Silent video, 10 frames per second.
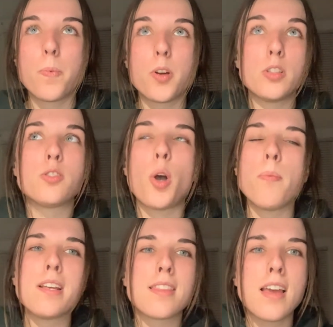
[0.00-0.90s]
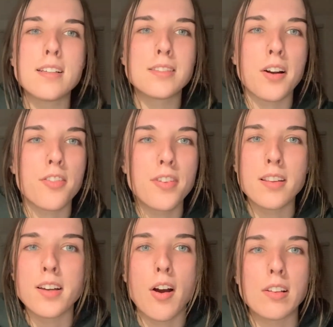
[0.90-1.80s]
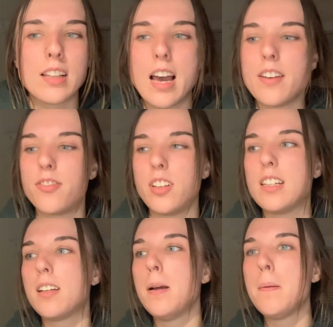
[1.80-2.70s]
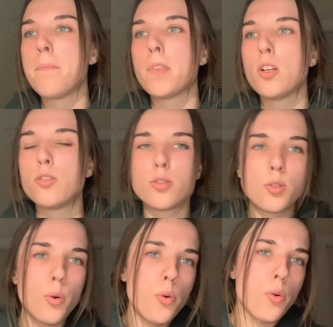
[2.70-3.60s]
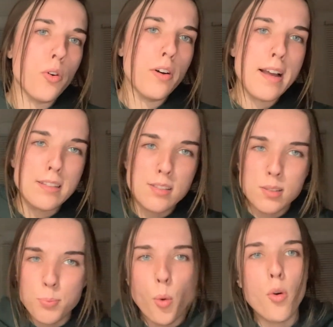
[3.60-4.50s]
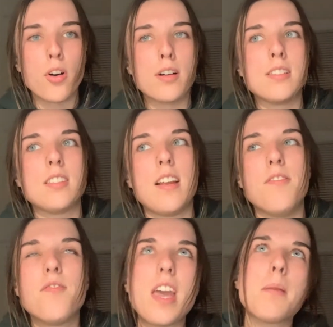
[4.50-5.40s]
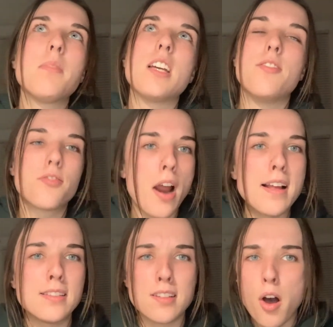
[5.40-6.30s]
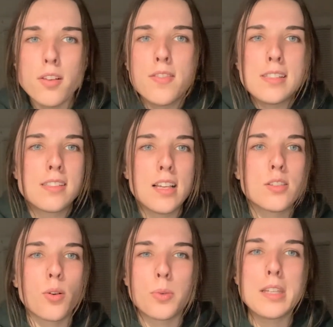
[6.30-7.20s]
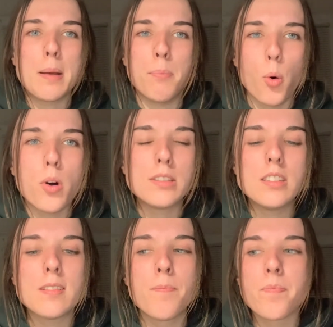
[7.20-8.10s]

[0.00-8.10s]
There's so many things that are filling our life, like school and sports and family and friends, and all of these things are really important.